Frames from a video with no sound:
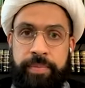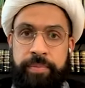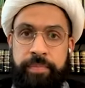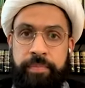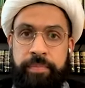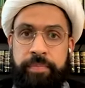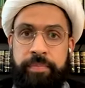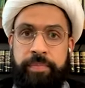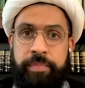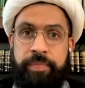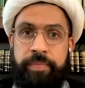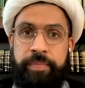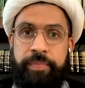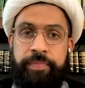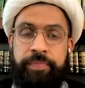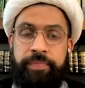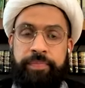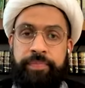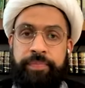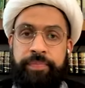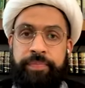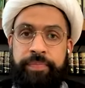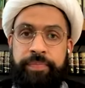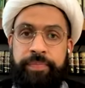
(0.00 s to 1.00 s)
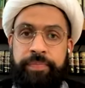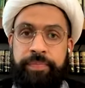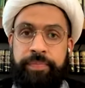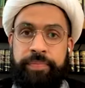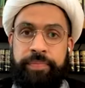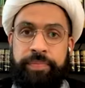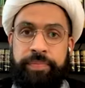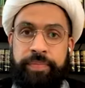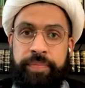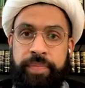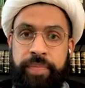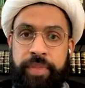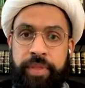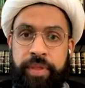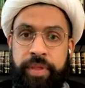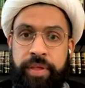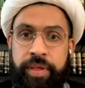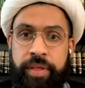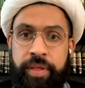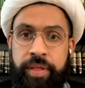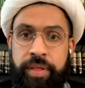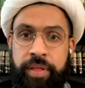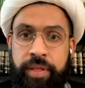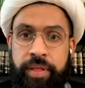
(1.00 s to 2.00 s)

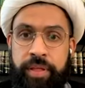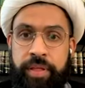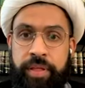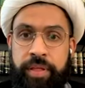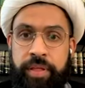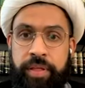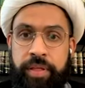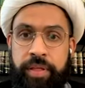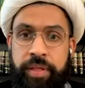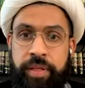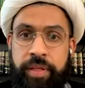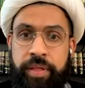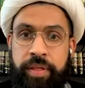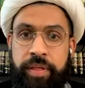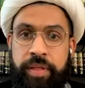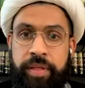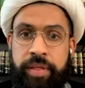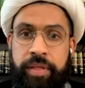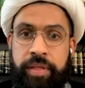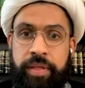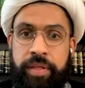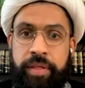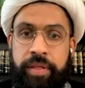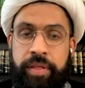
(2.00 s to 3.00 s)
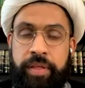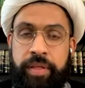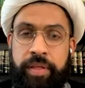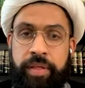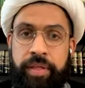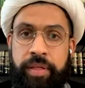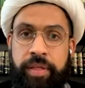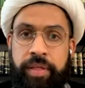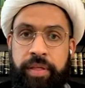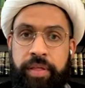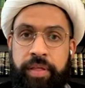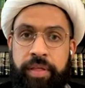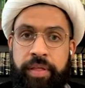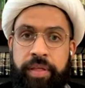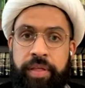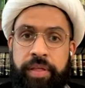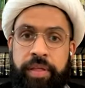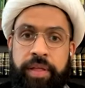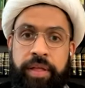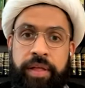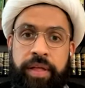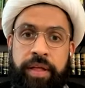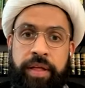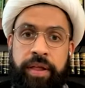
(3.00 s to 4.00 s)

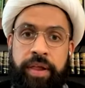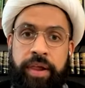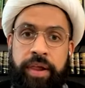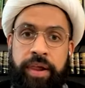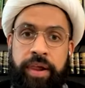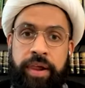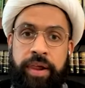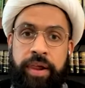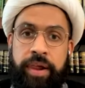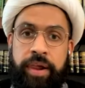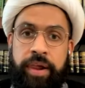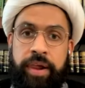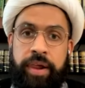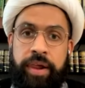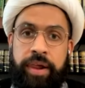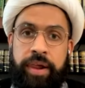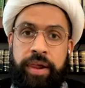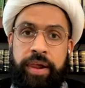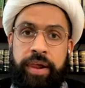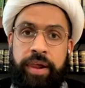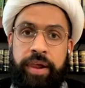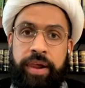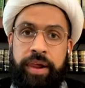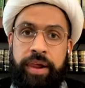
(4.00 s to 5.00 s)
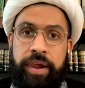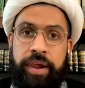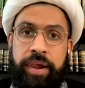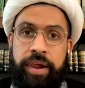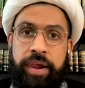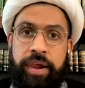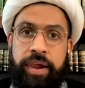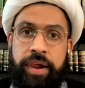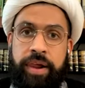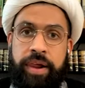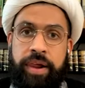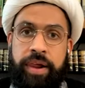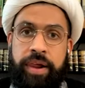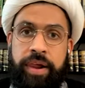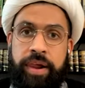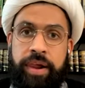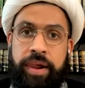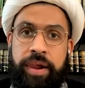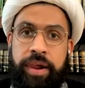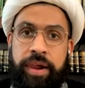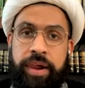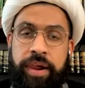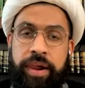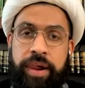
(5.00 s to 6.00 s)

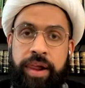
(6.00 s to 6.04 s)
The person shown says nothing.